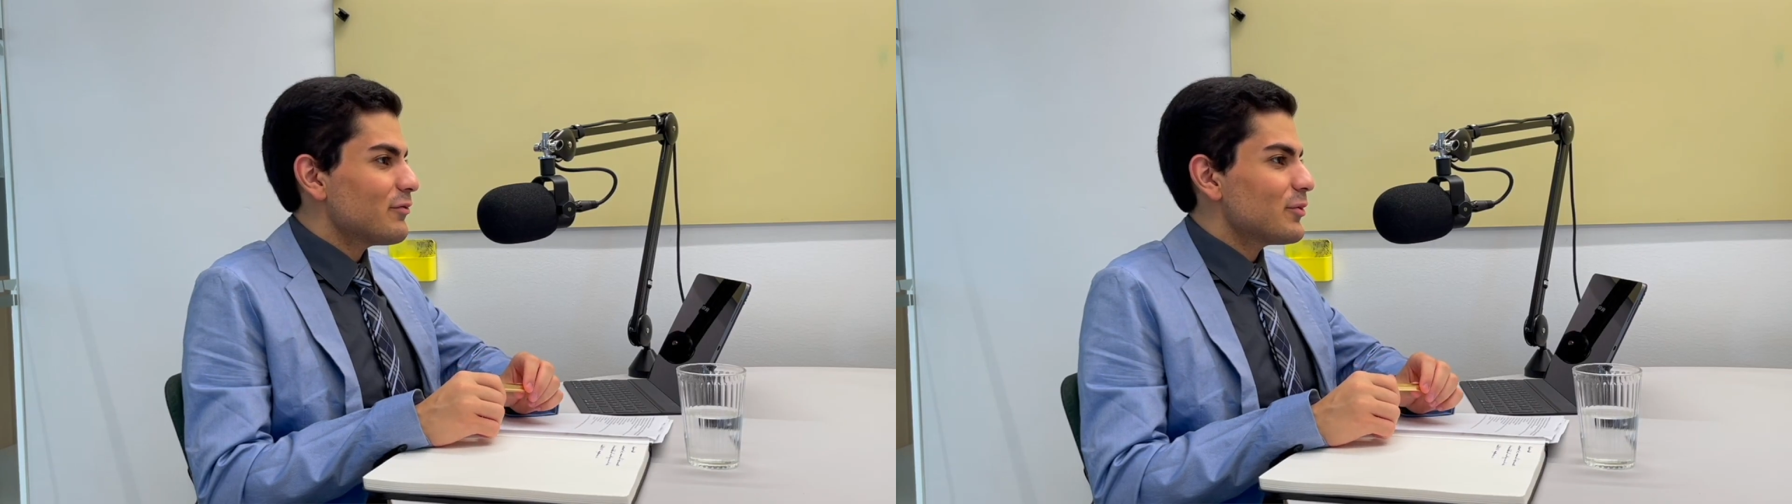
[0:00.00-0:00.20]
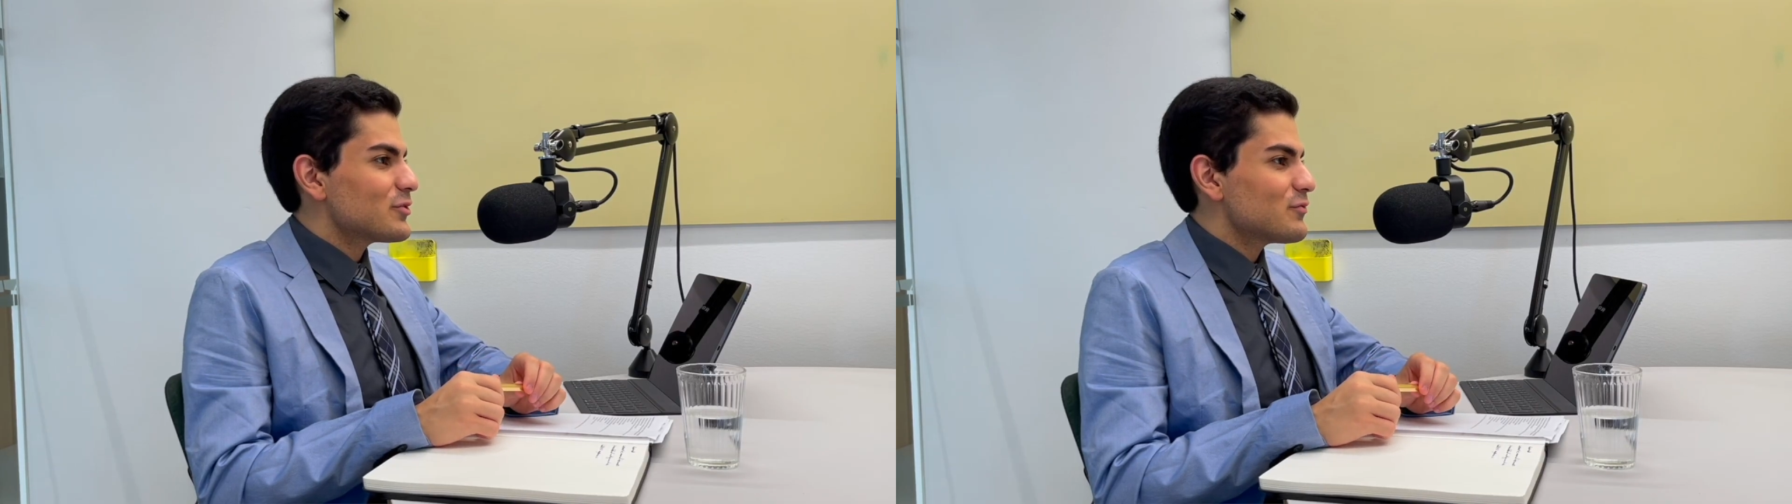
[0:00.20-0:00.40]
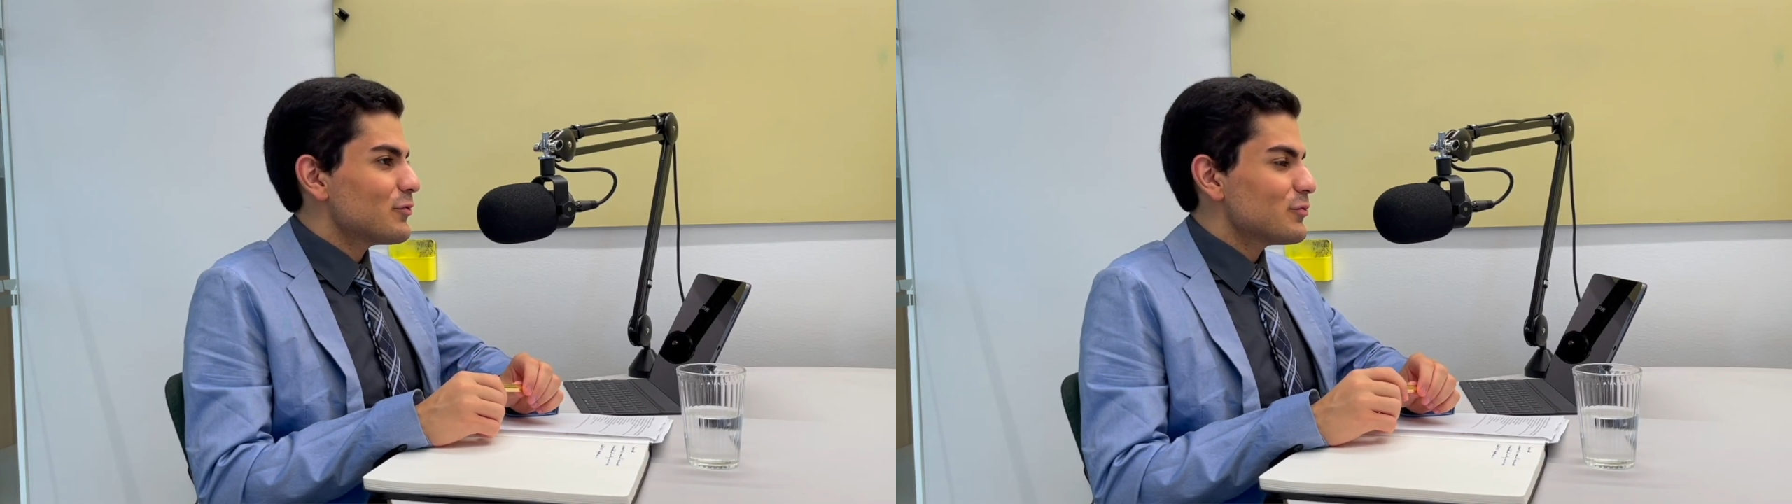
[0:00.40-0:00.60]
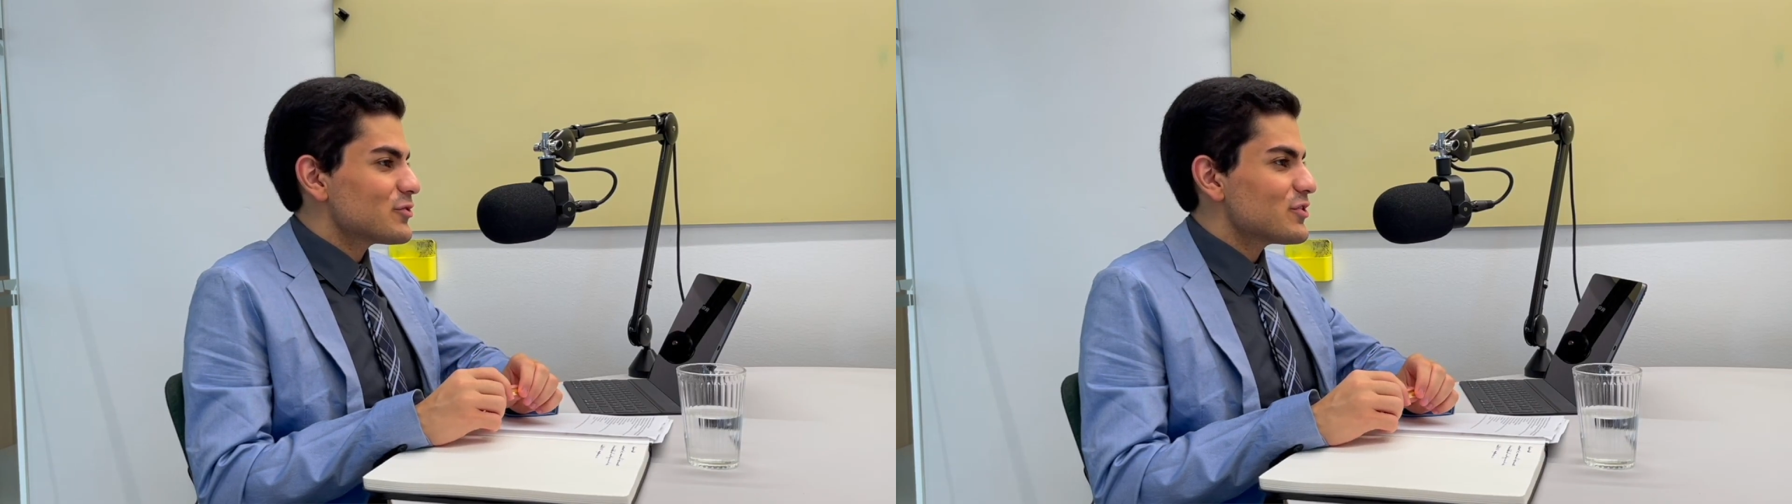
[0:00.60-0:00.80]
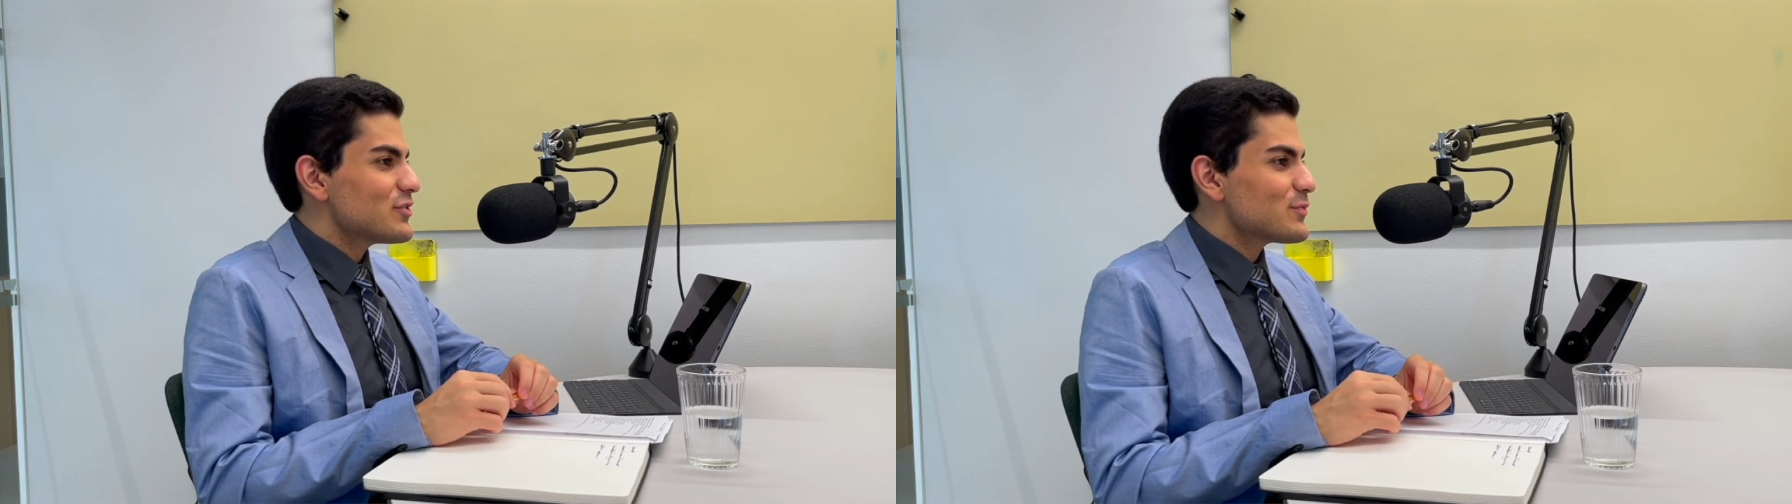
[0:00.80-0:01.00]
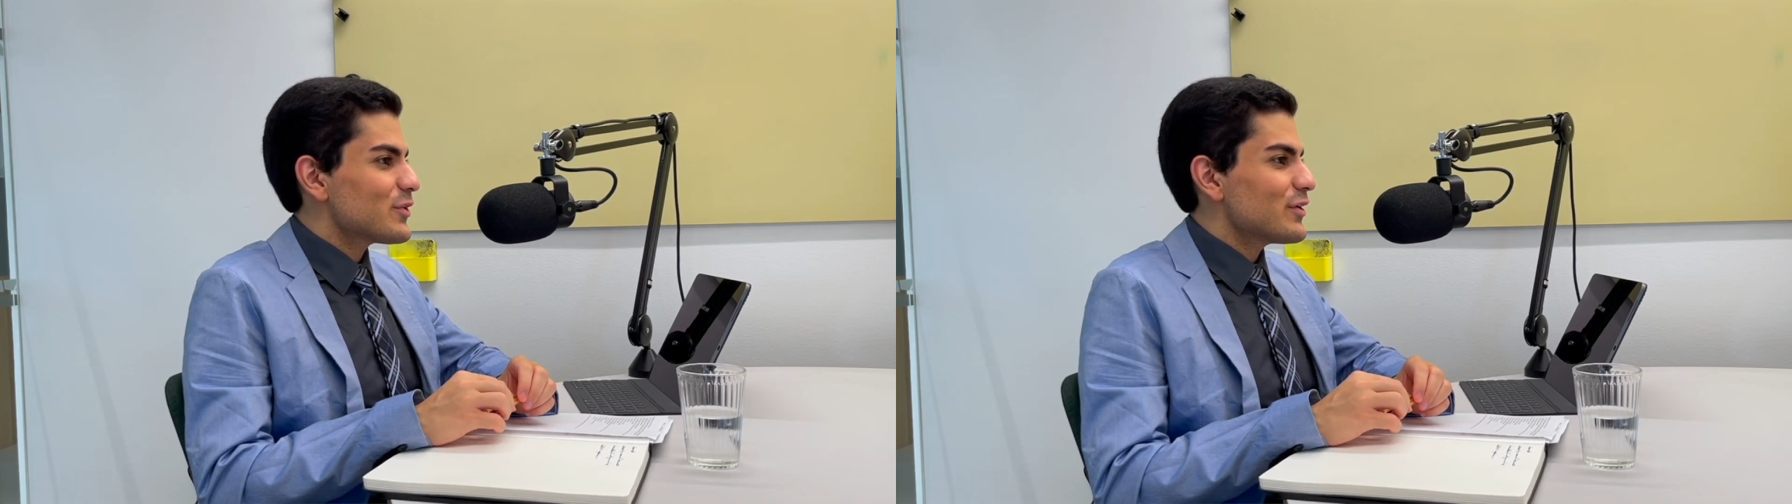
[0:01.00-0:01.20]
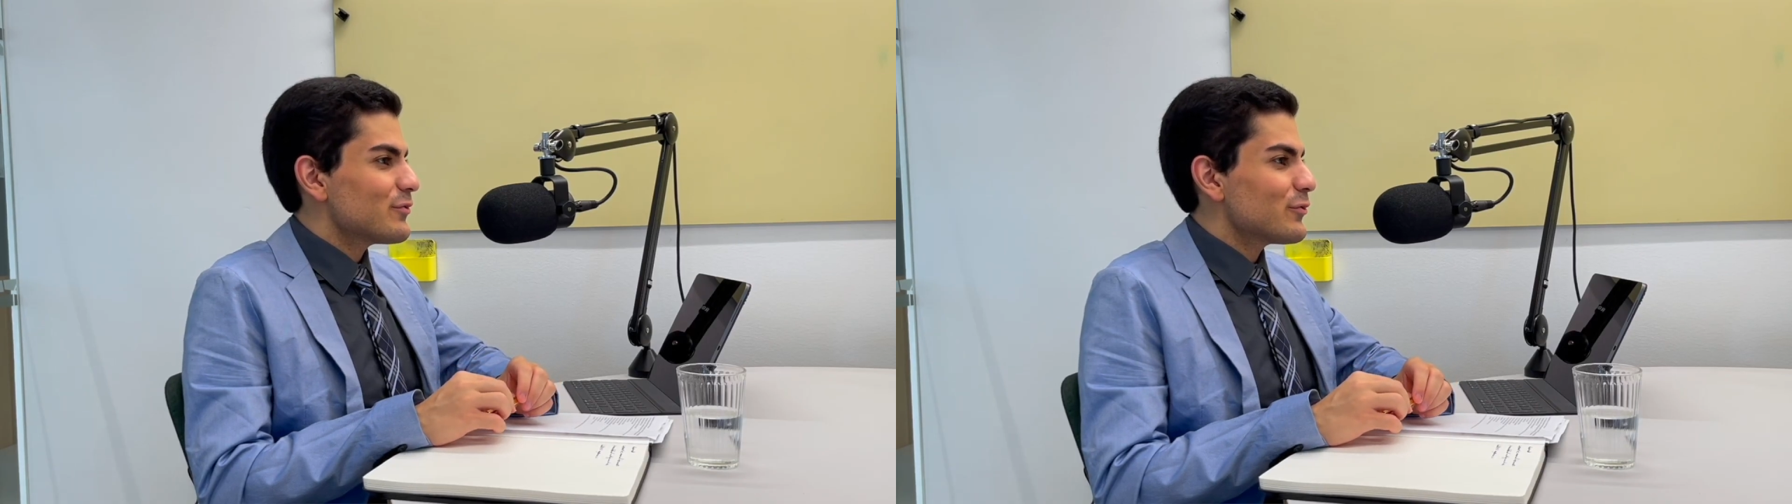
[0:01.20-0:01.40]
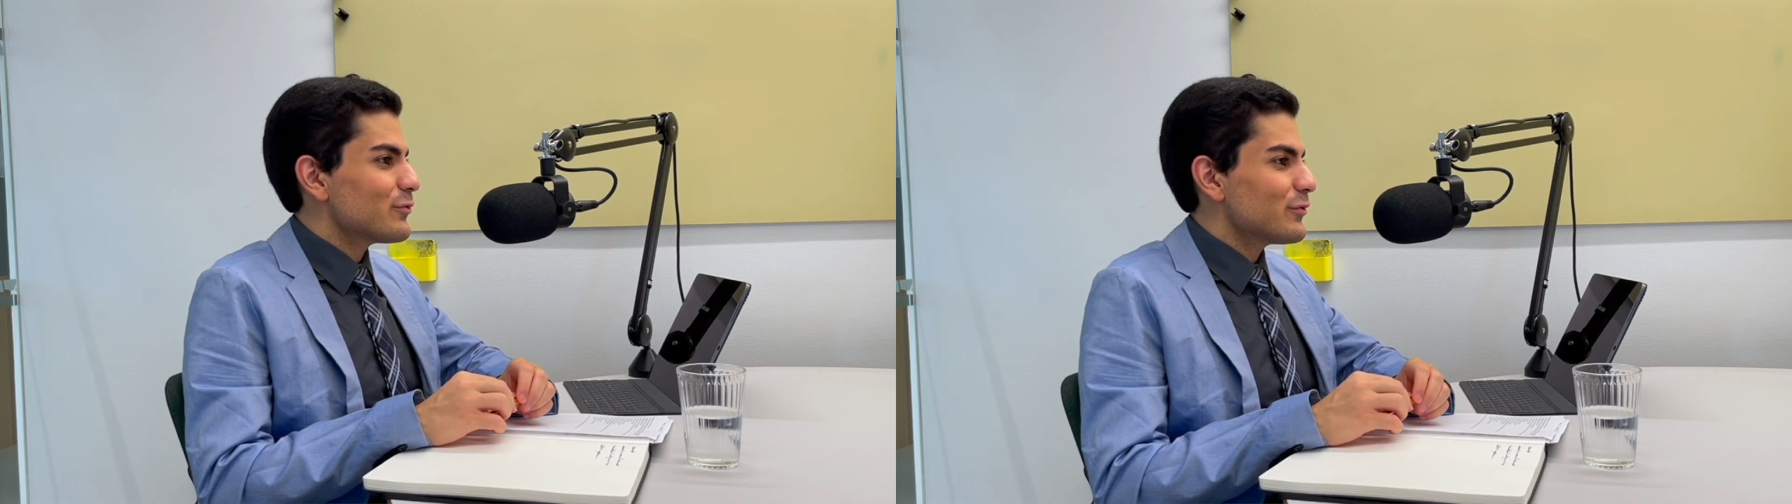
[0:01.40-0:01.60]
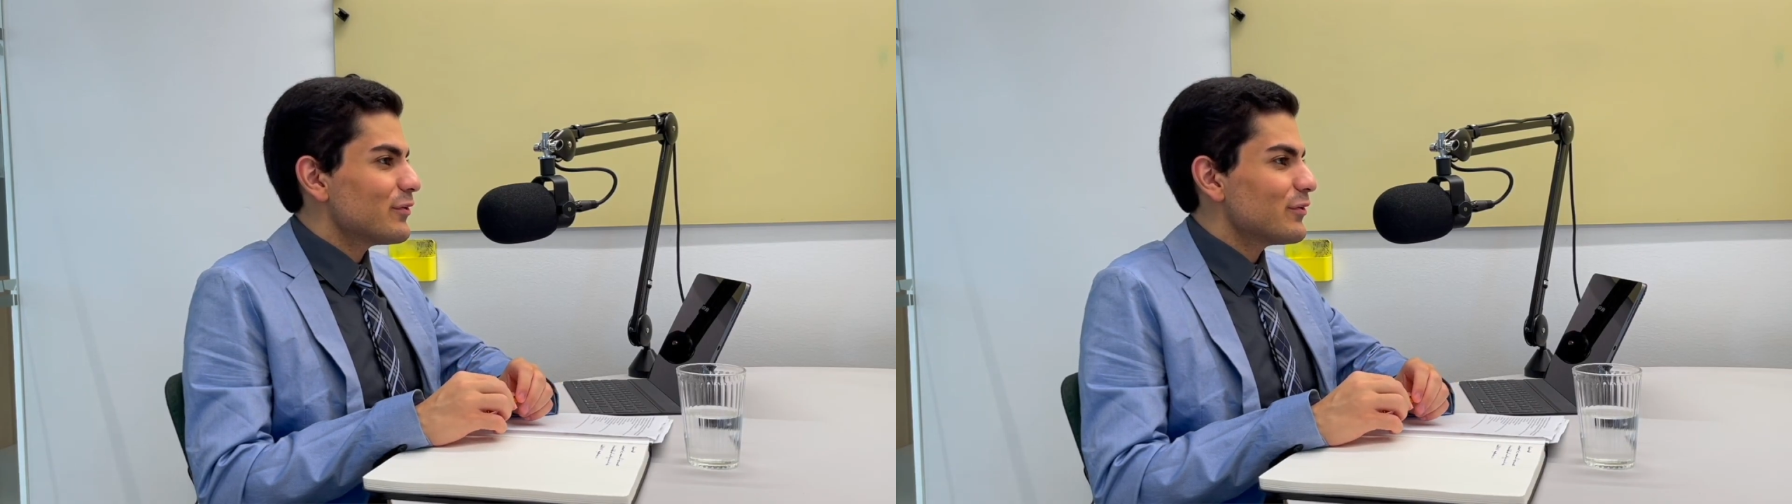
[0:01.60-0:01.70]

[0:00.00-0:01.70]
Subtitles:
much will machines play a role